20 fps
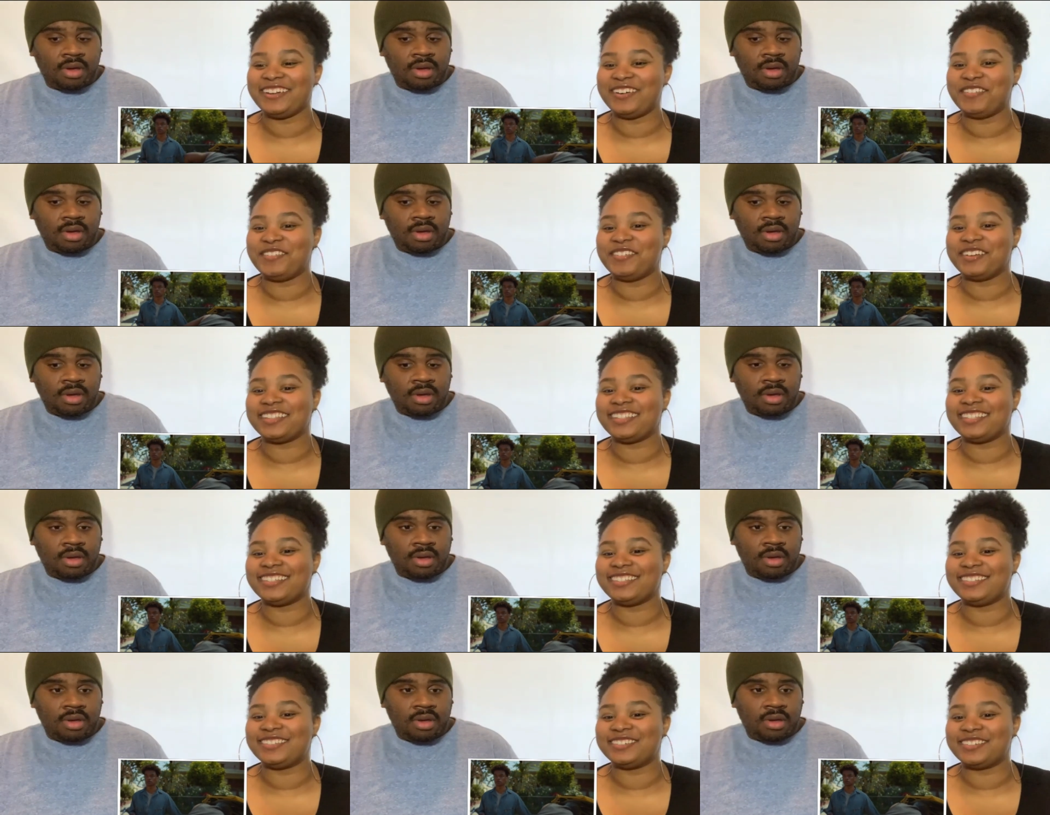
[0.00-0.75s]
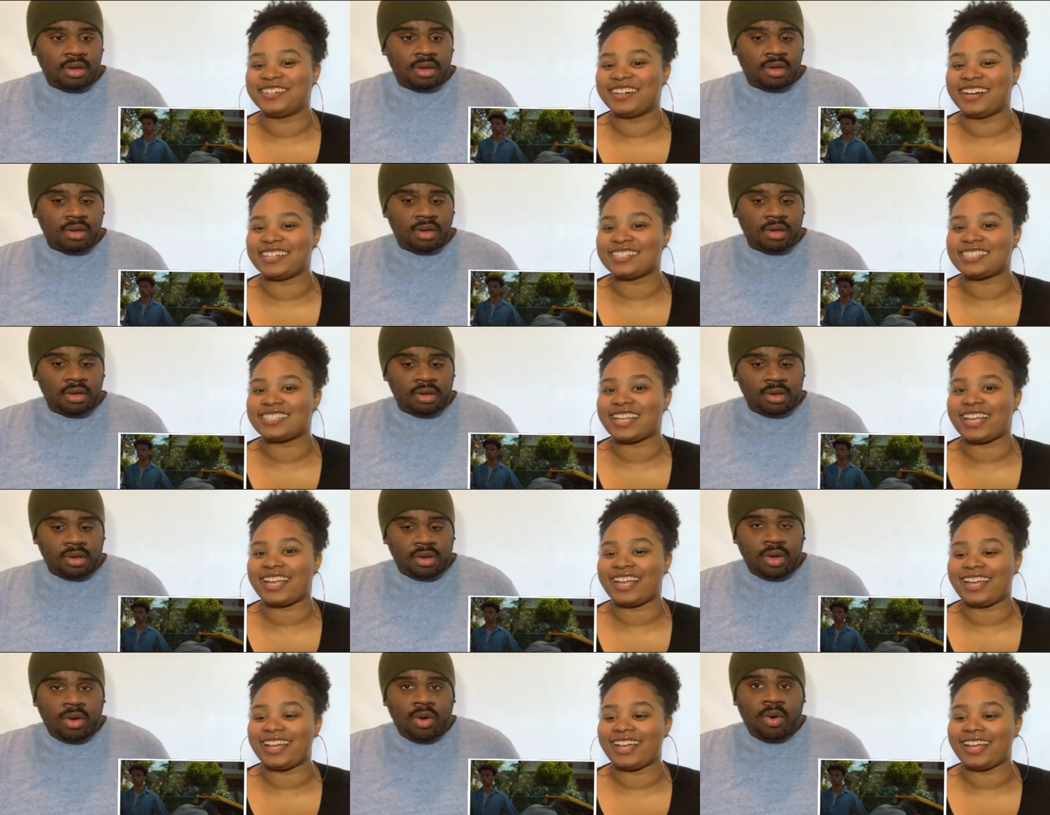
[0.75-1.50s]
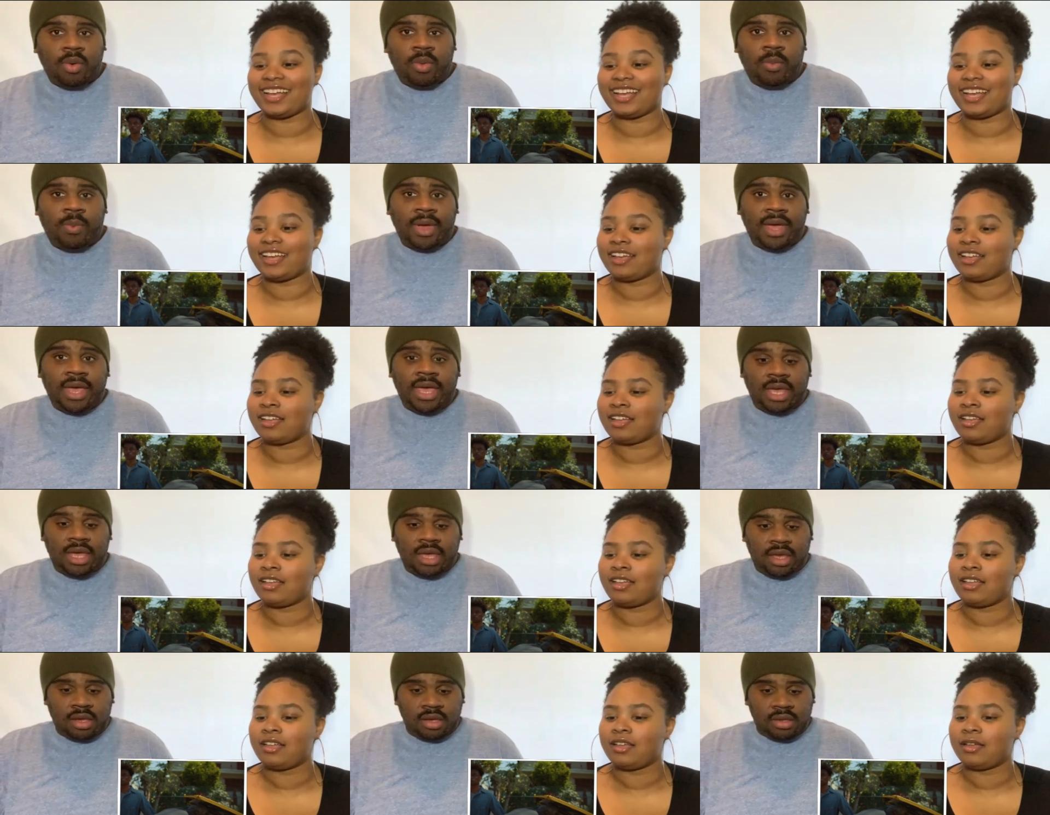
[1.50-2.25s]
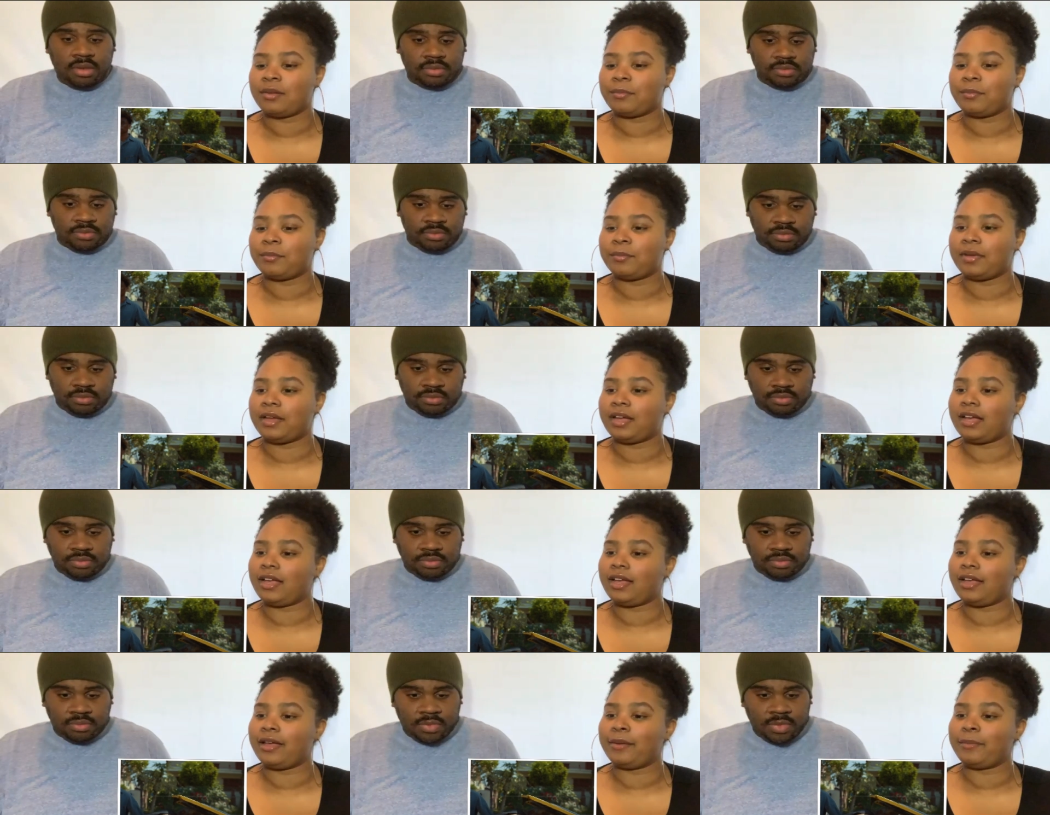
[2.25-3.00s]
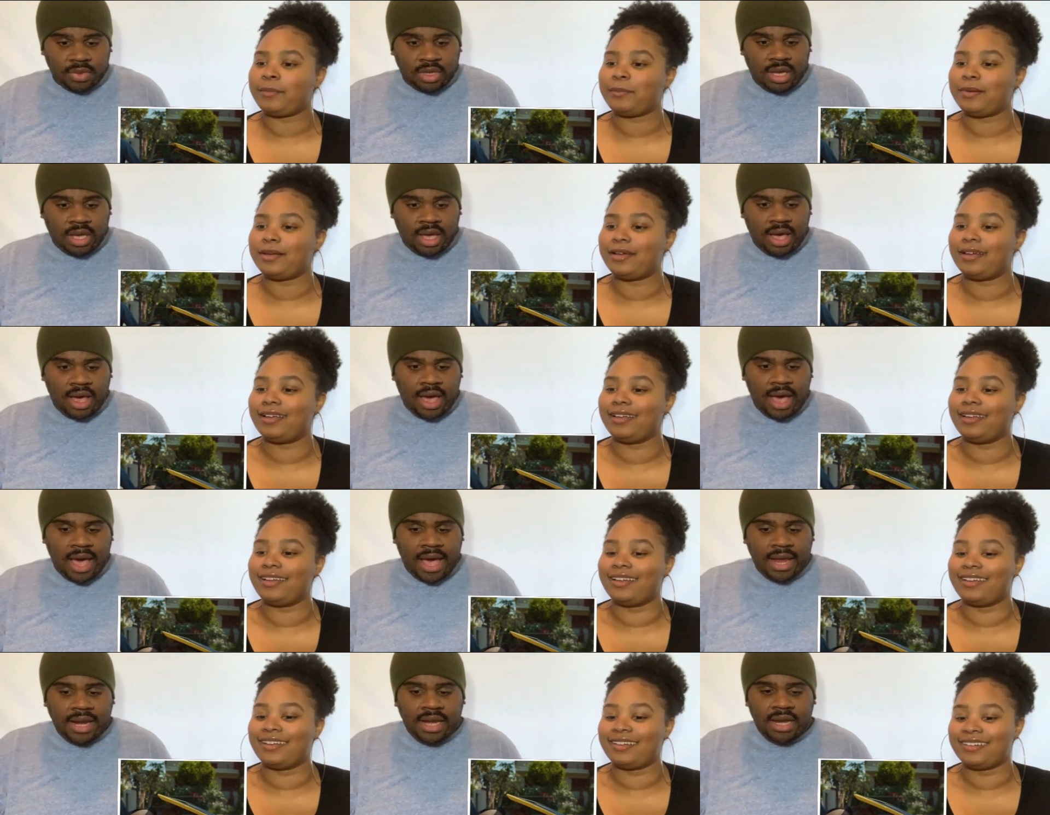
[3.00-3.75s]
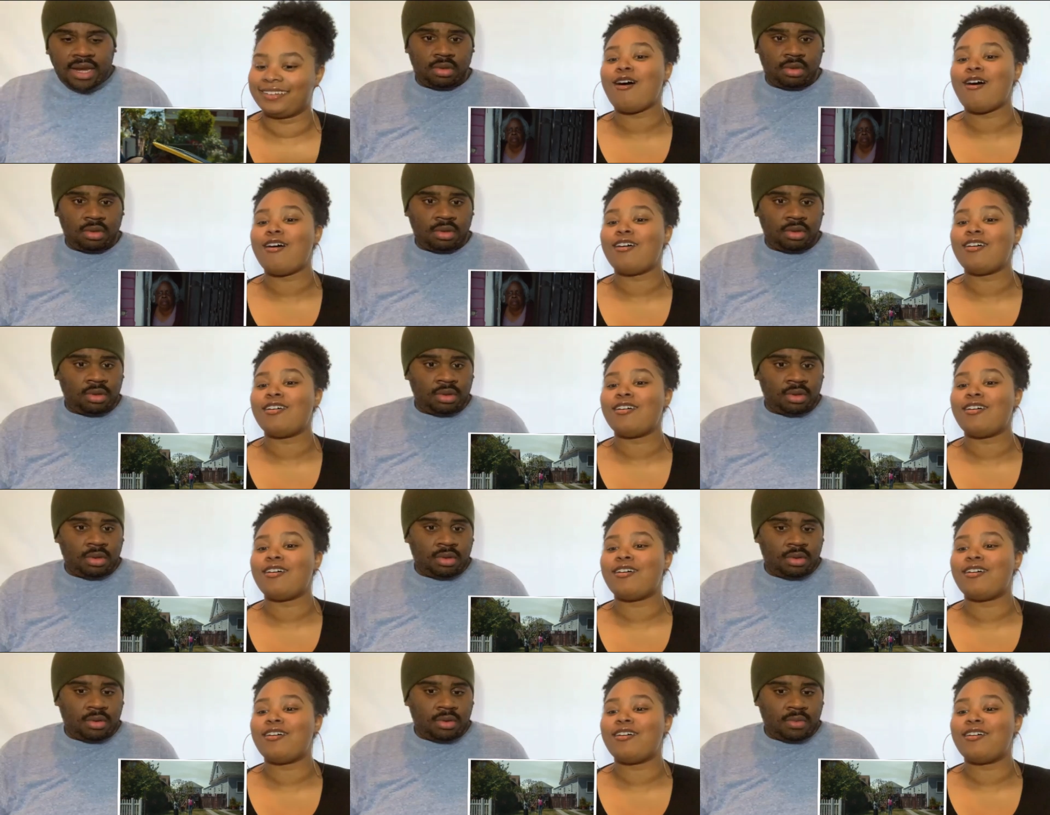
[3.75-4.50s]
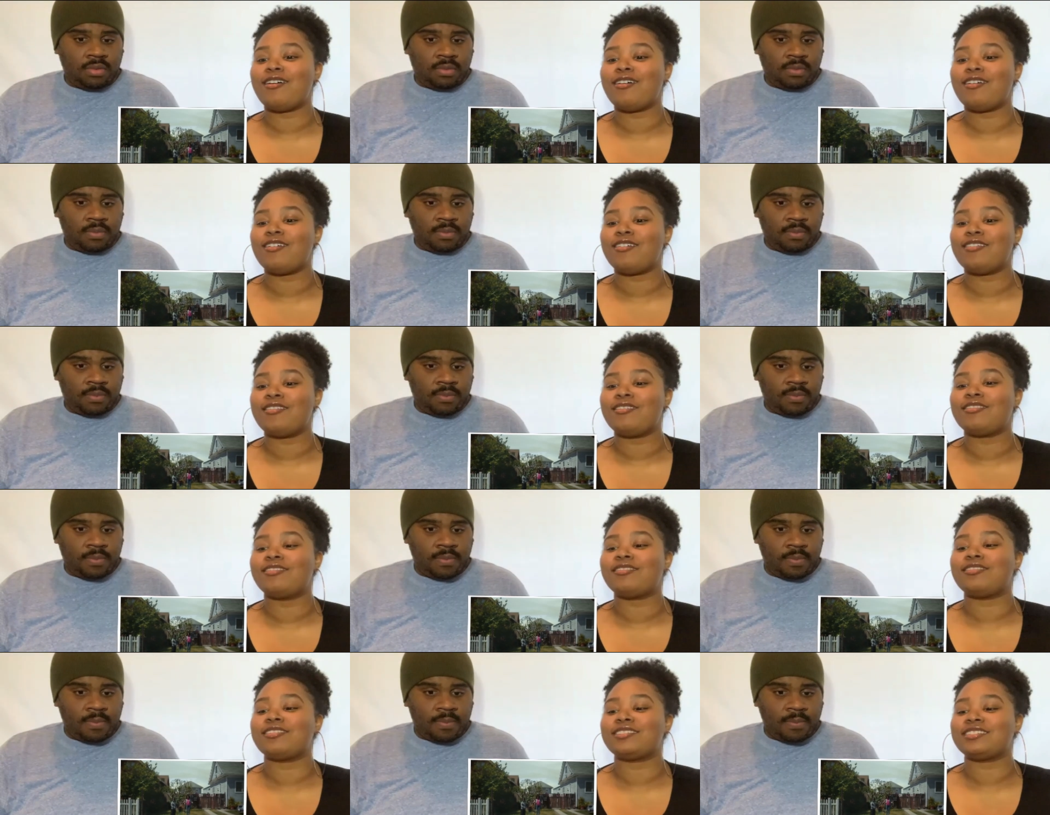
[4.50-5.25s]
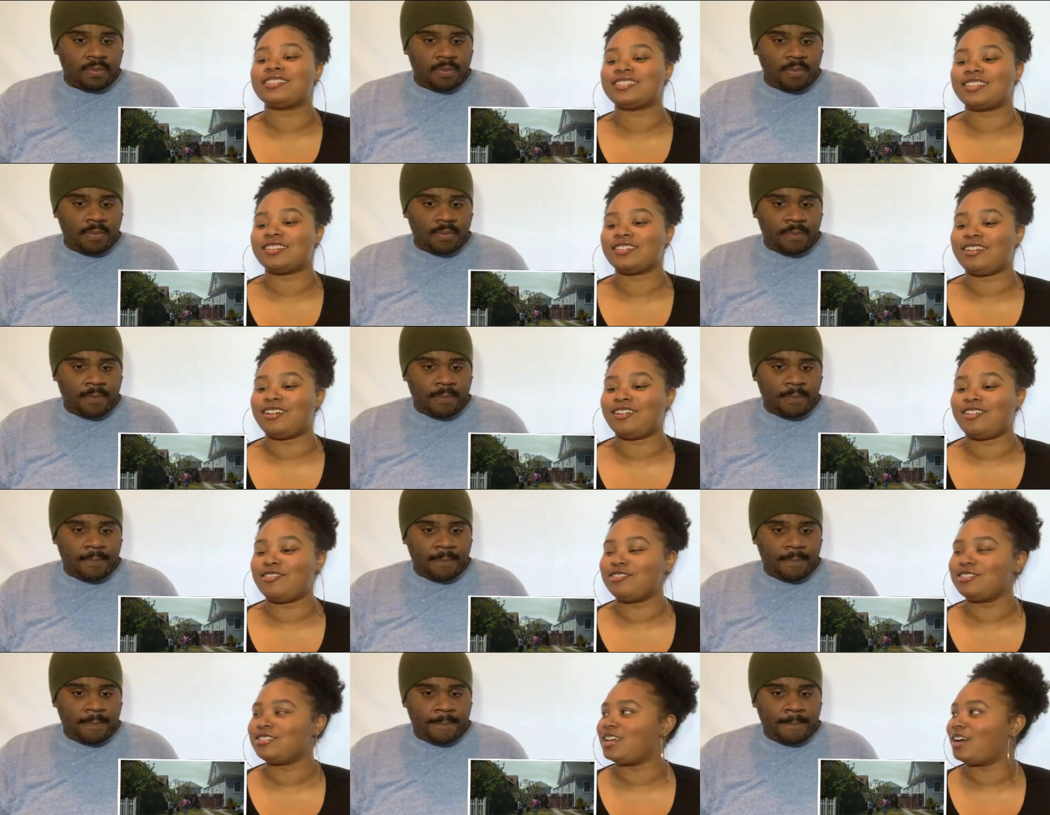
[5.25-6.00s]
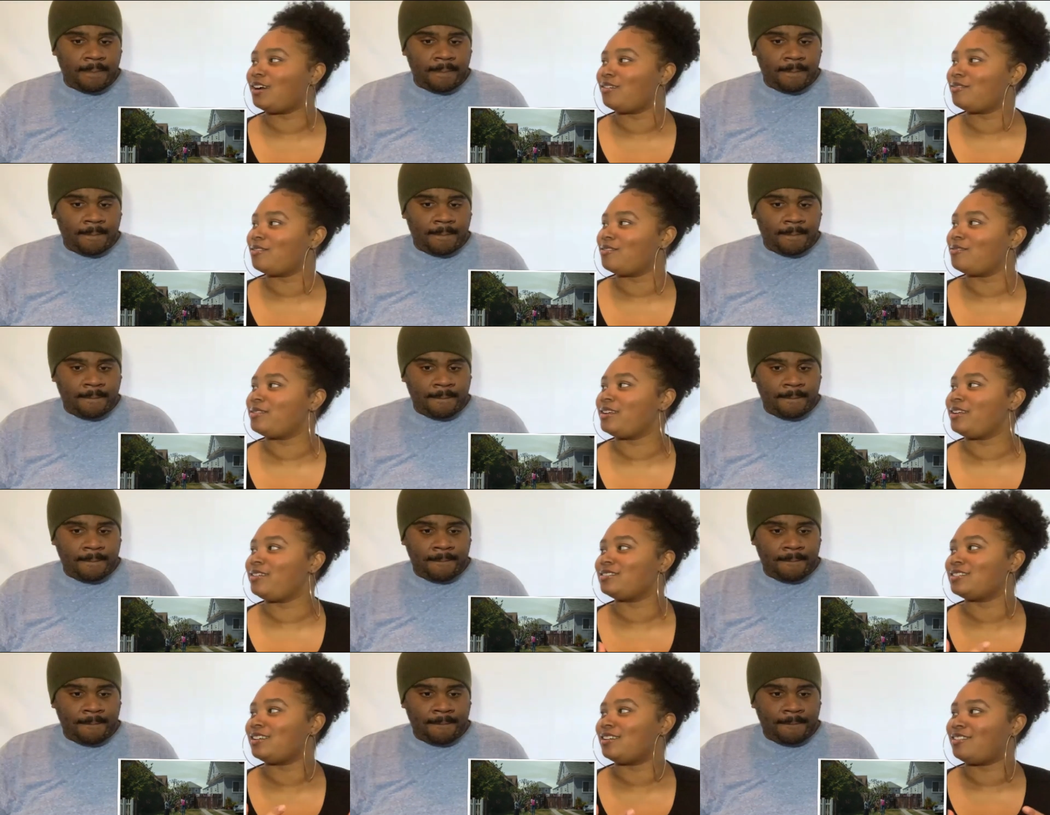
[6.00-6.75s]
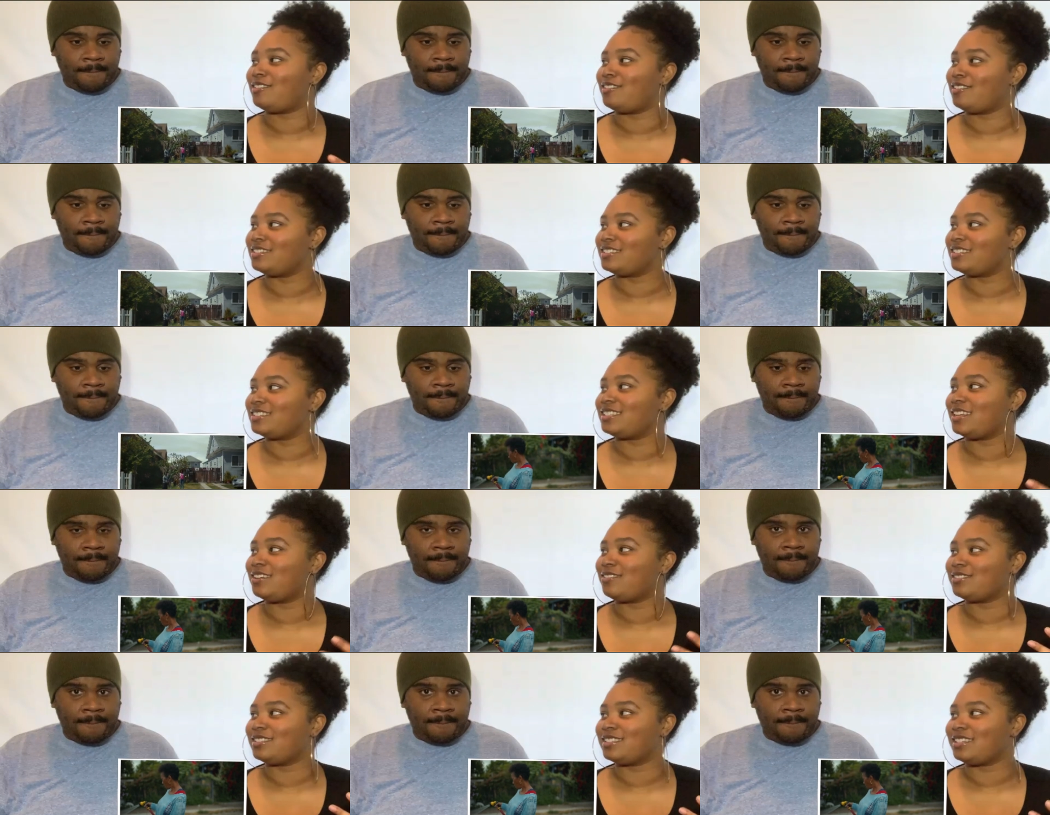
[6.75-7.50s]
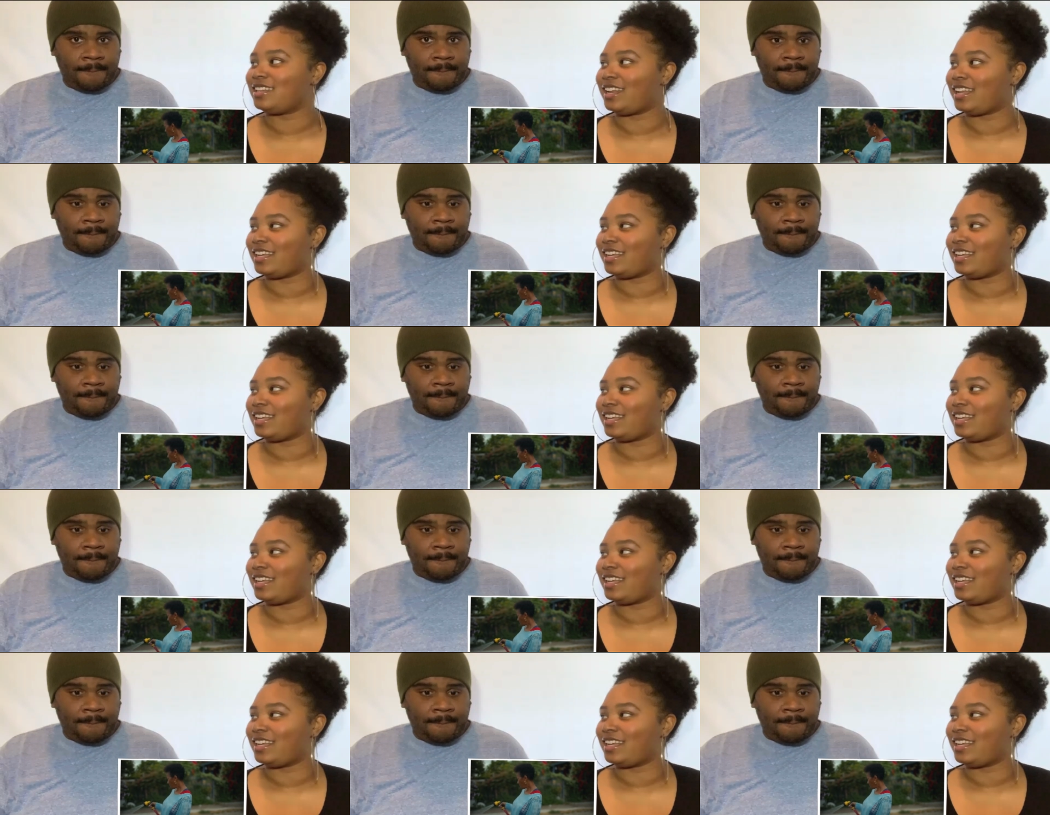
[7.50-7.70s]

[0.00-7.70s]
Speaker 1: know what to do. Girl said.
Speaker 2: Wait.
Speaker 1: Mama. I did. Oh. So the Old Town Road when it was on first, that was in